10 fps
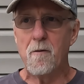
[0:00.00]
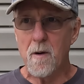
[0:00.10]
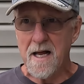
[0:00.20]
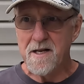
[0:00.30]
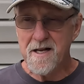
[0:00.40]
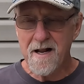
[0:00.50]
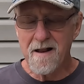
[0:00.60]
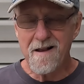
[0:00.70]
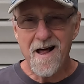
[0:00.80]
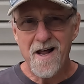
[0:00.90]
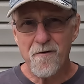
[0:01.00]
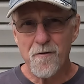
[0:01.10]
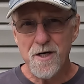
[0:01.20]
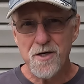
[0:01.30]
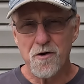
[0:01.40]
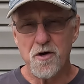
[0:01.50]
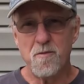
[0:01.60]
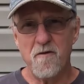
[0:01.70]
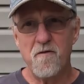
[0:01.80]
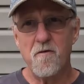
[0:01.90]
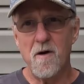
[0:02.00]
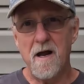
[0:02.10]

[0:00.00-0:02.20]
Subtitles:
I did a lot of research before